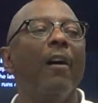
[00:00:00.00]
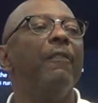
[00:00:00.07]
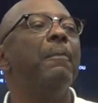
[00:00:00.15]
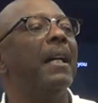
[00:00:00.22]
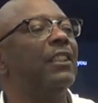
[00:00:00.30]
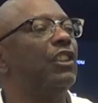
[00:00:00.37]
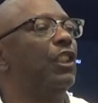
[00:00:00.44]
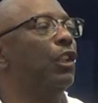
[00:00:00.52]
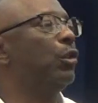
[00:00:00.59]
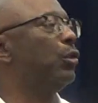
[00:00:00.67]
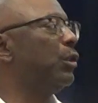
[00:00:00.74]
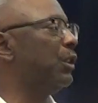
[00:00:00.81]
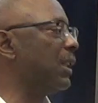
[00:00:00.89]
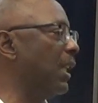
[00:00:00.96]
of my
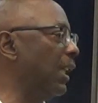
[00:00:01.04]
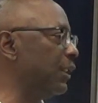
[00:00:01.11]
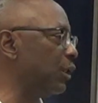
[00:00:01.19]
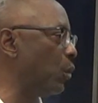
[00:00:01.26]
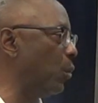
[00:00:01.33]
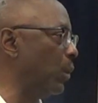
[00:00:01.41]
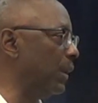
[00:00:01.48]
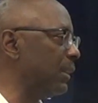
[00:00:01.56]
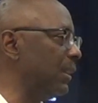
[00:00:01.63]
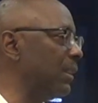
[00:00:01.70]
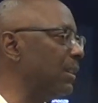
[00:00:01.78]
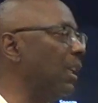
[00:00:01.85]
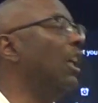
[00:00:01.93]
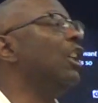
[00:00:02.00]
children's
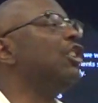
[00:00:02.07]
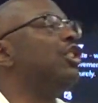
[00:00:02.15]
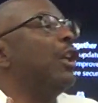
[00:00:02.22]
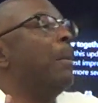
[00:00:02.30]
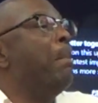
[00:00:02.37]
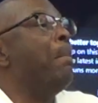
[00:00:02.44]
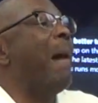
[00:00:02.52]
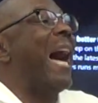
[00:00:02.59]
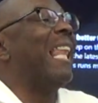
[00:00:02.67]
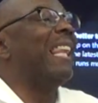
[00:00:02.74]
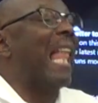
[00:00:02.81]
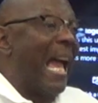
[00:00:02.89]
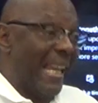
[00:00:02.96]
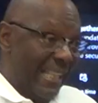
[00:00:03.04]
consequences to my
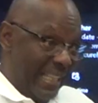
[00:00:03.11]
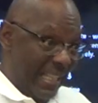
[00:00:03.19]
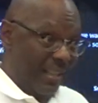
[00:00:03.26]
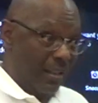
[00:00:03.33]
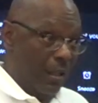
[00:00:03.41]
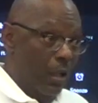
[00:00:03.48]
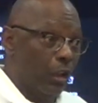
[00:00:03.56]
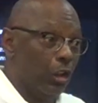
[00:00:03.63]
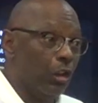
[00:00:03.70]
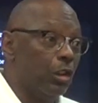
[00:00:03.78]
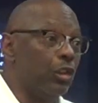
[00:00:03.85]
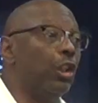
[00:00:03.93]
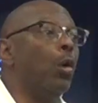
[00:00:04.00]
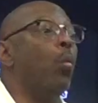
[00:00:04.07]
liking,
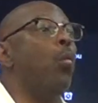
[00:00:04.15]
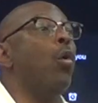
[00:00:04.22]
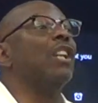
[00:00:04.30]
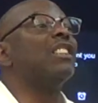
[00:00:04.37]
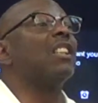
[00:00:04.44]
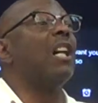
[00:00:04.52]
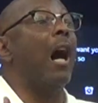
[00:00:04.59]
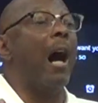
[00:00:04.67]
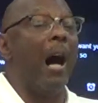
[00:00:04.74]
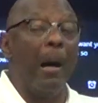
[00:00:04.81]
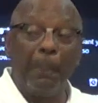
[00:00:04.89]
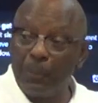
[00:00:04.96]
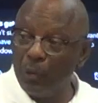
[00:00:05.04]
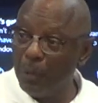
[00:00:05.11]
to what's
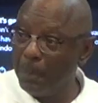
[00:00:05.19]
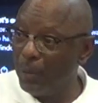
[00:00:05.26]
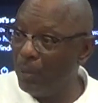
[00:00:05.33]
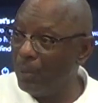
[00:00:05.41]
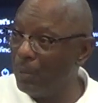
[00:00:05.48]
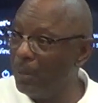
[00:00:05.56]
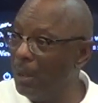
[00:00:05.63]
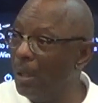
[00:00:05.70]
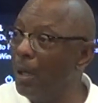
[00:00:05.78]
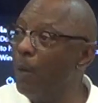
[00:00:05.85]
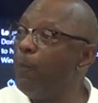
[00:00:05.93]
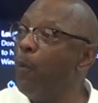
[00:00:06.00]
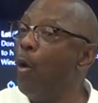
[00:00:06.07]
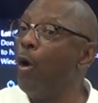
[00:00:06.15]
comfortable
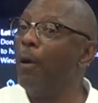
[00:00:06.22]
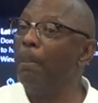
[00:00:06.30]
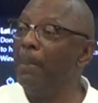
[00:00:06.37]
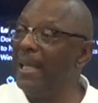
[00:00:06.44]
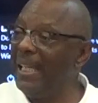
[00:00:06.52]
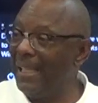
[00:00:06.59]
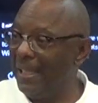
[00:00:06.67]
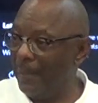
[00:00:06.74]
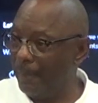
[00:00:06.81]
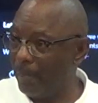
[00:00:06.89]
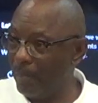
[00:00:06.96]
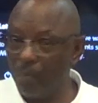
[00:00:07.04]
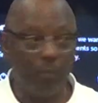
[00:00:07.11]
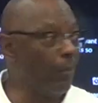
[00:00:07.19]
for me,
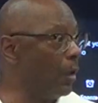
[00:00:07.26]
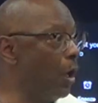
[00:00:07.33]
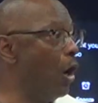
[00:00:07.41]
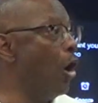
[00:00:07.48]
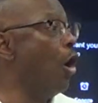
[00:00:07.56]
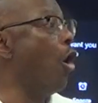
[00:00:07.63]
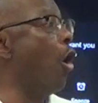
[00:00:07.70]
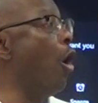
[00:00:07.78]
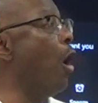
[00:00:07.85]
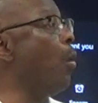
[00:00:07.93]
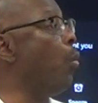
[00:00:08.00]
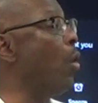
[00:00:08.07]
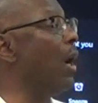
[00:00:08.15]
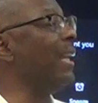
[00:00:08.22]

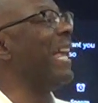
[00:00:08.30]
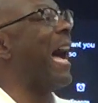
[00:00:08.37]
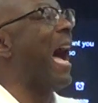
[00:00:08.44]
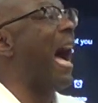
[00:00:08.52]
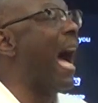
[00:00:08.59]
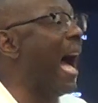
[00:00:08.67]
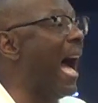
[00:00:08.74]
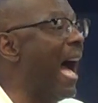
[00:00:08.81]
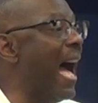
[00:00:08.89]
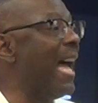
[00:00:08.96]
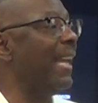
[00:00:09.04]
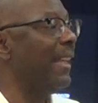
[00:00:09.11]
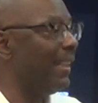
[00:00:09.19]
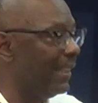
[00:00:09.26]
or what
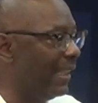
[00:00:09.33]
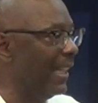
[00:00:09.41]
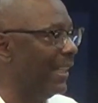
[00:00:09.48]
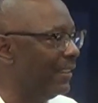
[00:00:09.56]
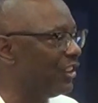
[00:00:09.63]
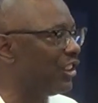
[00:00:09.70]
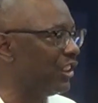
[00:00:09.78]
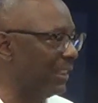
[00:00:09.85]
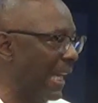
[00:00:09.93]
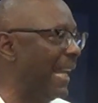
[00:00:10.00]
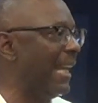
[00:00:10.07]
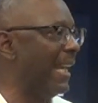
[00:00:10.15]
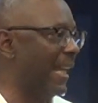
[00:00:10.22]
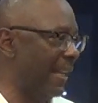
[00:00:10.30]
I can
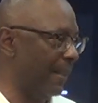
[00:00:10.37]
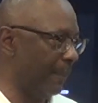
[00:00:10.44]
stand.